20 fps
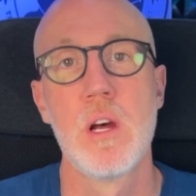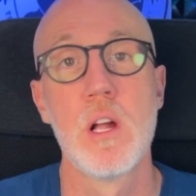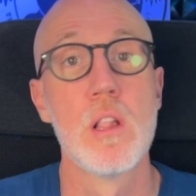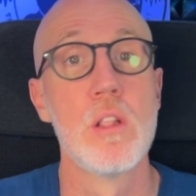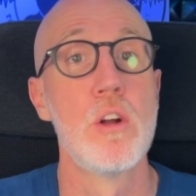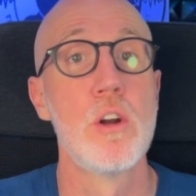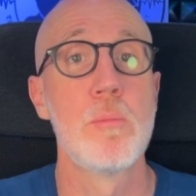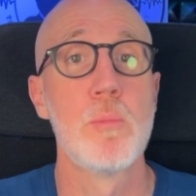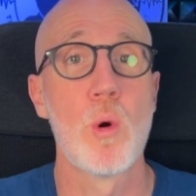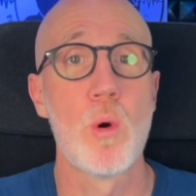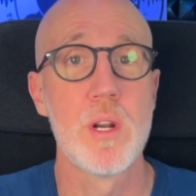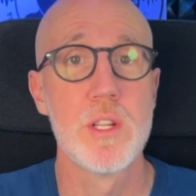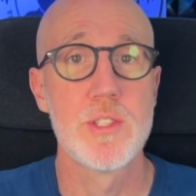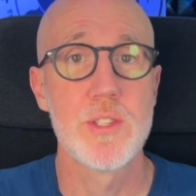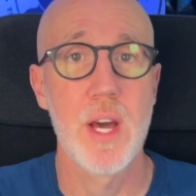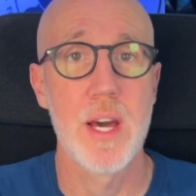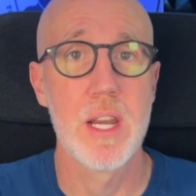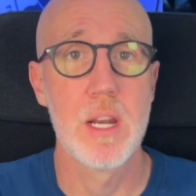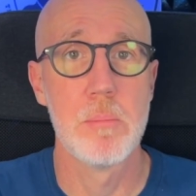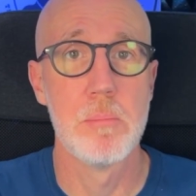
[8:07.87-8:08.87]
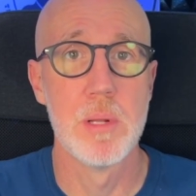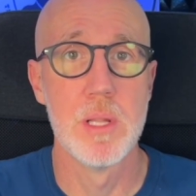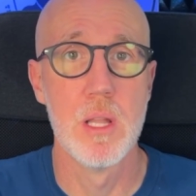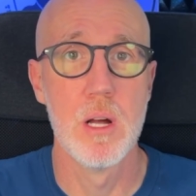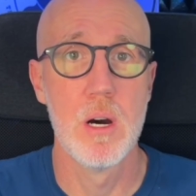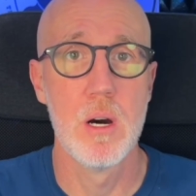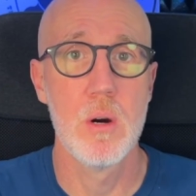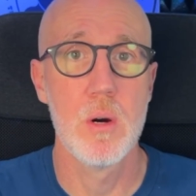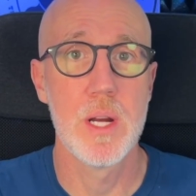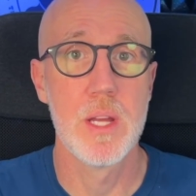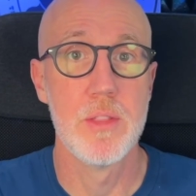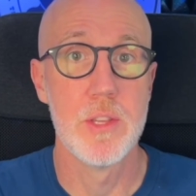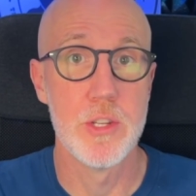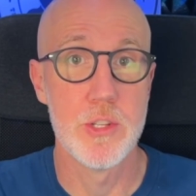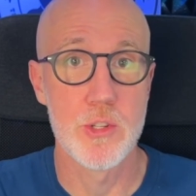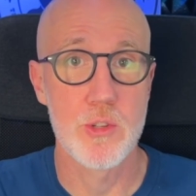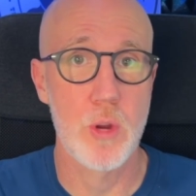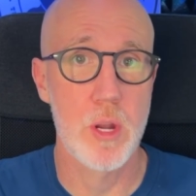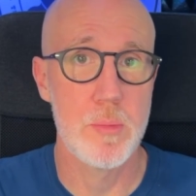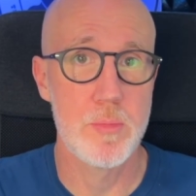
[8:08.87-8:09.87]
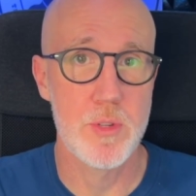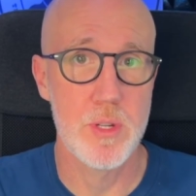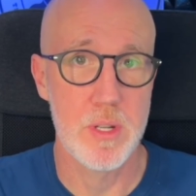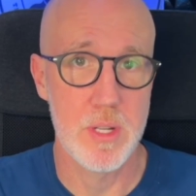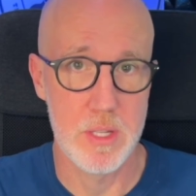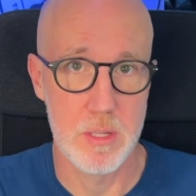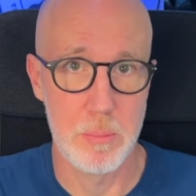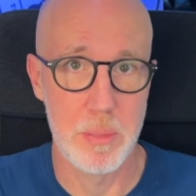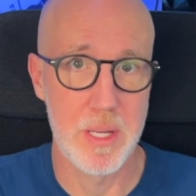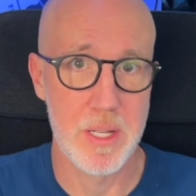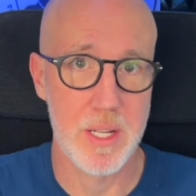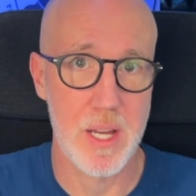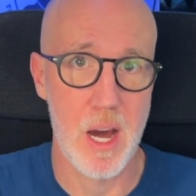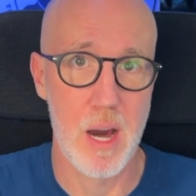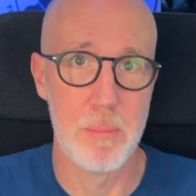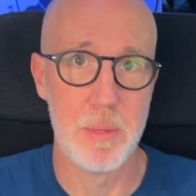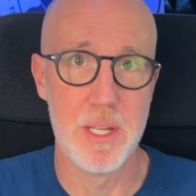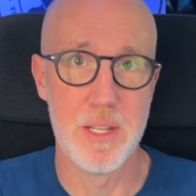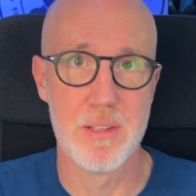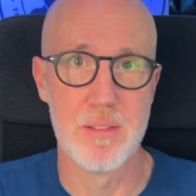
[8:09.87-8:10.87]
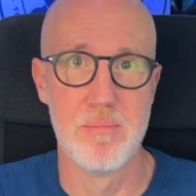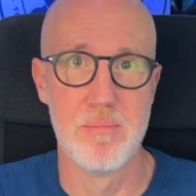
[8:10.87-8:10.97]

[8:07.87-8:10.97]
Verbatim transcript: Learn more and sign up below in the description in the pinned comment.